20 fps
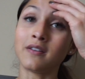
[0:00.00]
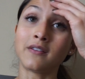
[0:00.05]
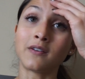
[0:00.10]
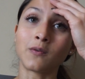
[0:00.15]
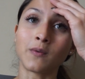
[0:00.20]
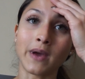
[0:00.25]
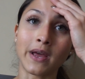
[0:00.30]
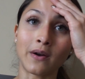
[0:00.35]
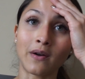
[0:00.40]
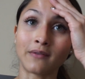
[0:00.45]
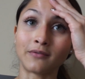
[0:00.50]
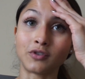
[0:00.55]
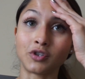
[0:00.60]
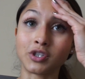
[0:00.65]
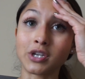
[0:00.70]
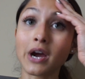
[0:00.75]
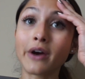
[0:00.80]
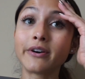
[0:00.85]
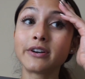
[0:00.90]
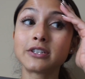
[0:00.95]
either way I don't have to
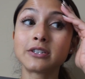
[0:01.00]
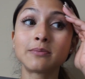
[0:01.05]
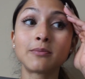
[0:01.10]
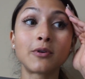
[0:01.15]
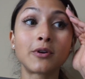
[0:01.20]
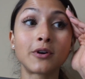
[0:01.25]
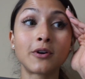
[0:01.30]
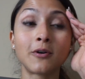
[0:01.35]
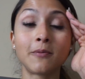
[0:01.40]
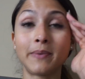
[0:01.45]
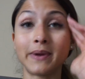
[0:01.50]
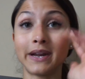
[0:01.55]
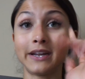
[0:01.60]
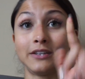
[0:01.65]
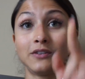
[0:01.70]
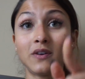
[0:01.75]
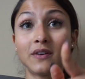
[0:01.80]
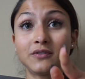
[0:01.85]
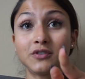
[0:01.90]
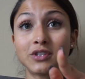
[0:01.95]
shower tomorrow but I
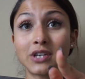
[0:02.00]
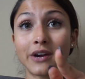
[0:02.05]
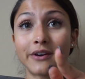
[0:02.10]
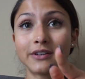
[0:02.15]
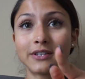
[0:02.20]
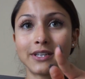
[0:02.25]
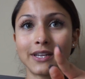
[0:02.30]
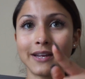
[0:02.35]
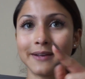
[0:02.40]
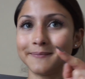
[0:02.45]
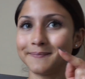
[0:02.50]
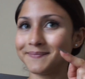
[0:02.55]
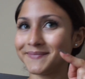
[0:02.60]
do have to shower today